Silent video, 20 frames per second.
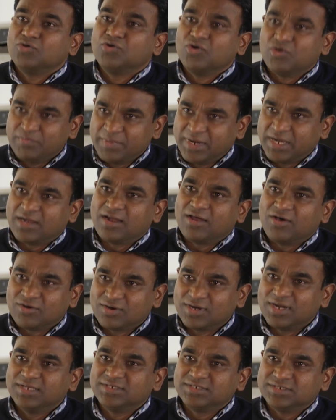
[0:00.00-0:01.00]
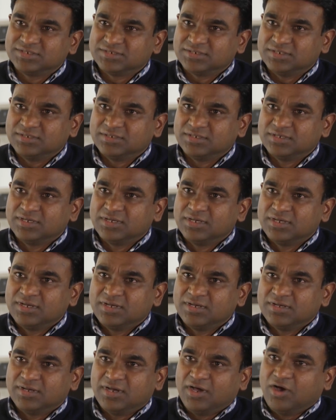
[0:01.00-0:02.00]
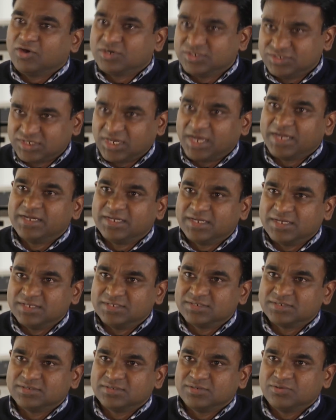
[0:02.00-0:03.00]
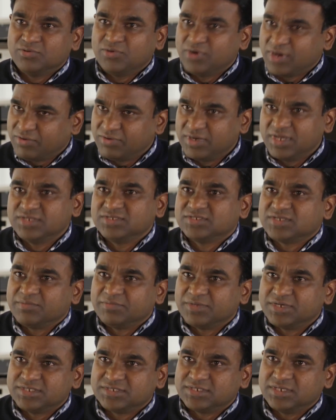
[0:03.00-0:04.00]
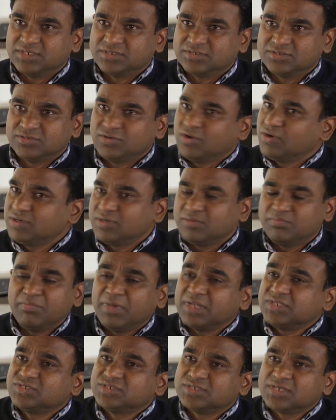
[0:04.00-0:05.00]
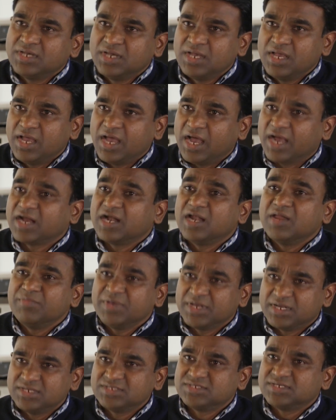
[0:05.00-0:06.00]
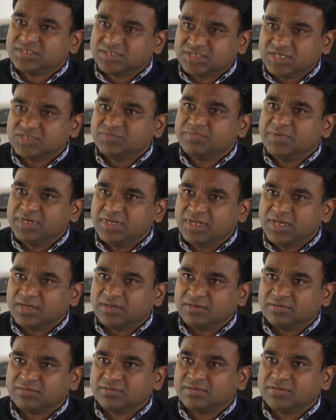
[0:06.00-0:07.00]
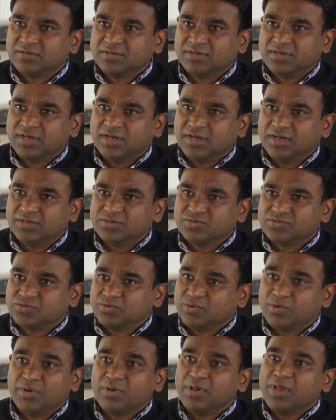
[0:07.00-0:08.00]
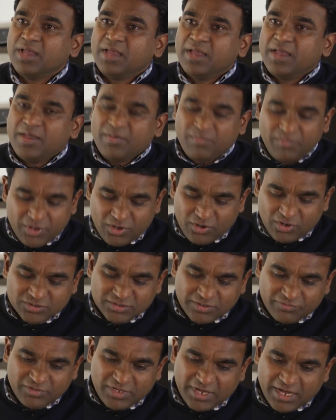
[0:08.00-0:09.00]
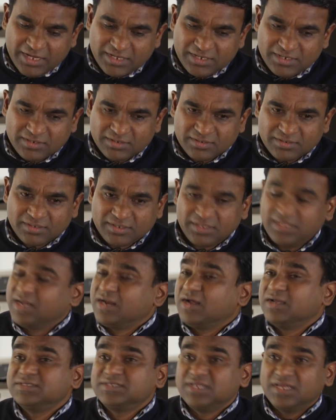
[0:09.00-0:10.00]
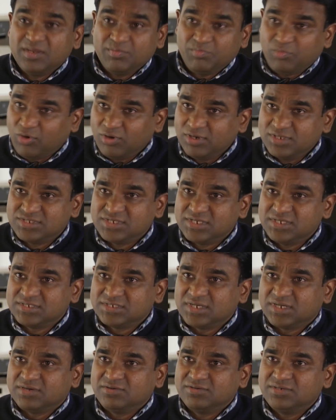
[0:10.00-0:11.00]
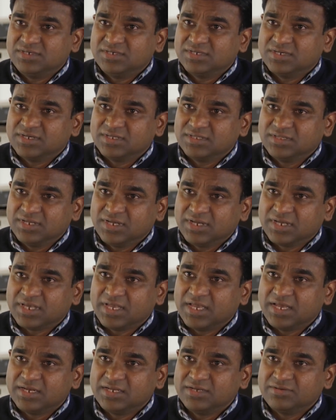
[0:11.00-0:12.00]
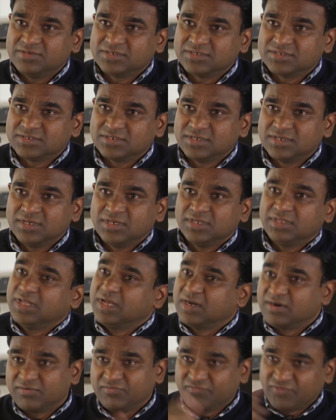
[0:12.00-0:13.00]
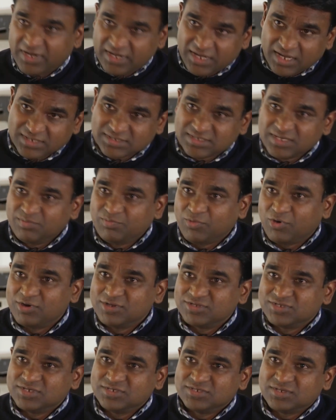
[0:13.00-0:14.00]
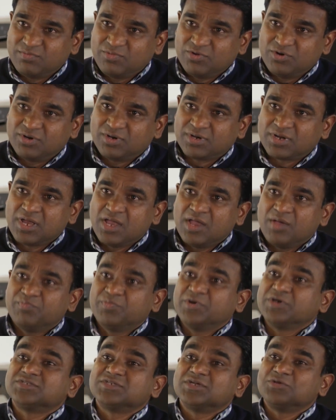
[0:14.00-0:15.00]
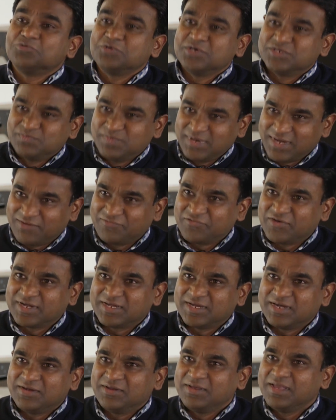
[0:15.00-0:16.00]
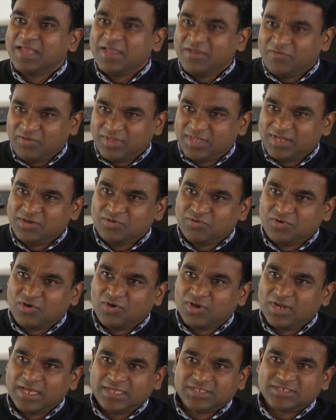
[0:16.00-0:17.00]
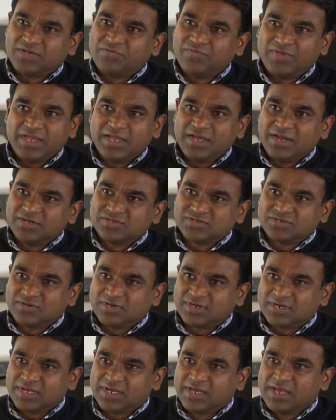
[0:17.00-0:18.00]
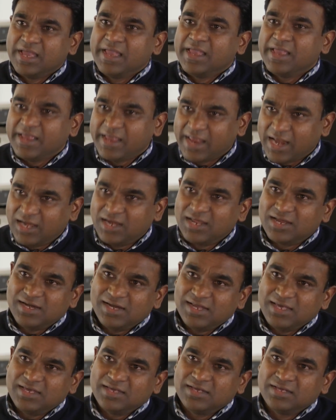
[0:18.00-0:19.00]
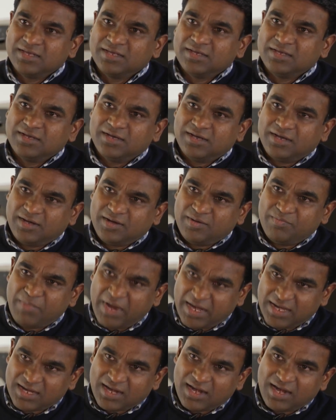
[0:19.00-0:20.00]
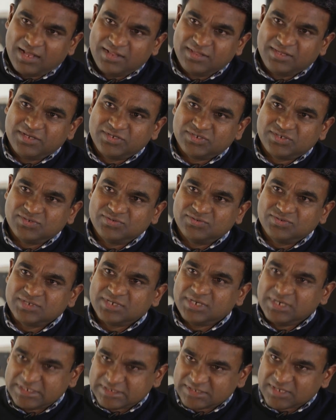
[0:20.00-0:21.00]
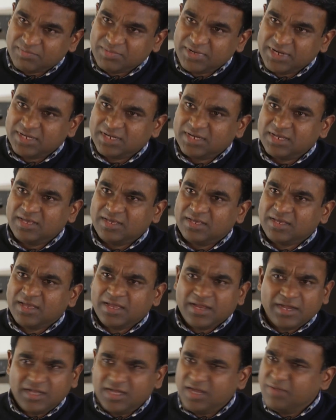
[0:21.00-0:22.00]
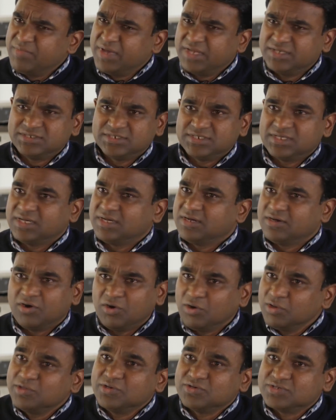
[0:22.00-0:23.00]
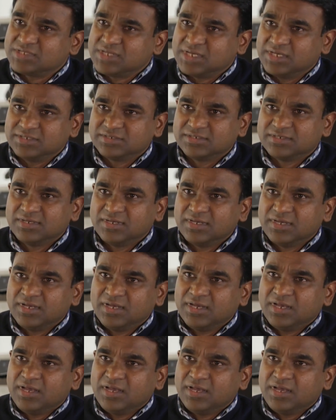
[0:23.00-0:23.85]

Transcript: non-governmental organization or charities who have done some research. Not much academic research has been done. Uh, so, because of that, there aren't any policies around uh, uh caregivers. There are fantastic policies about person who has been affected, whether you call HIV AIDS or uh, elderly, uh, mental health issues, disability, dementia, all those things.